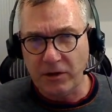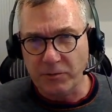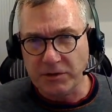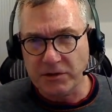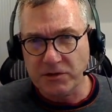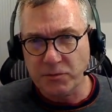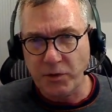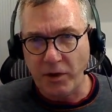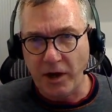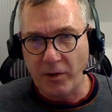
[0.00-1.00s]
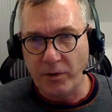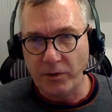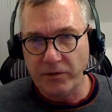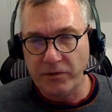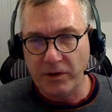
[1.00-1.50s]
kilometers per hour
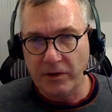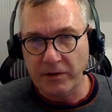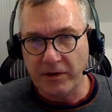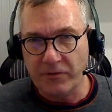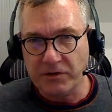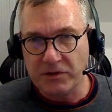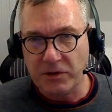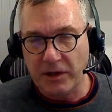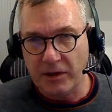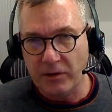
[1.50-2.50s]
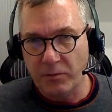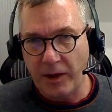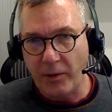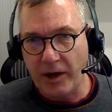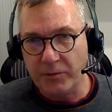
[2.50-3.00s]
with an average
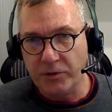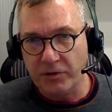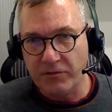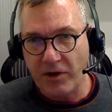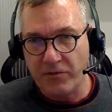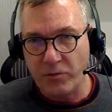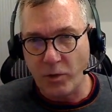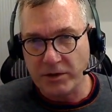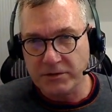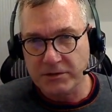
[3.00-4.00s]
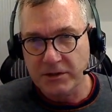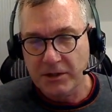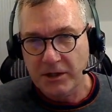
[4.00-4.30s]
power output of 300 watts.